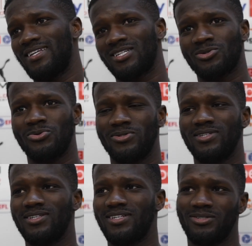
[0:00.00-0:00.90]
I scored.
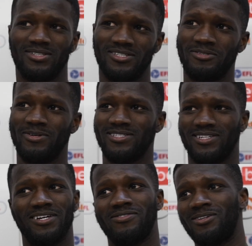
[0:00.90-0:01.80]
I done the celebration
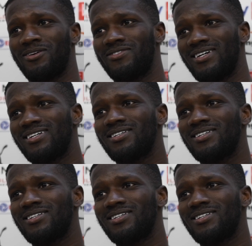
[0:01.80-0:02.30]
and everyone loved it.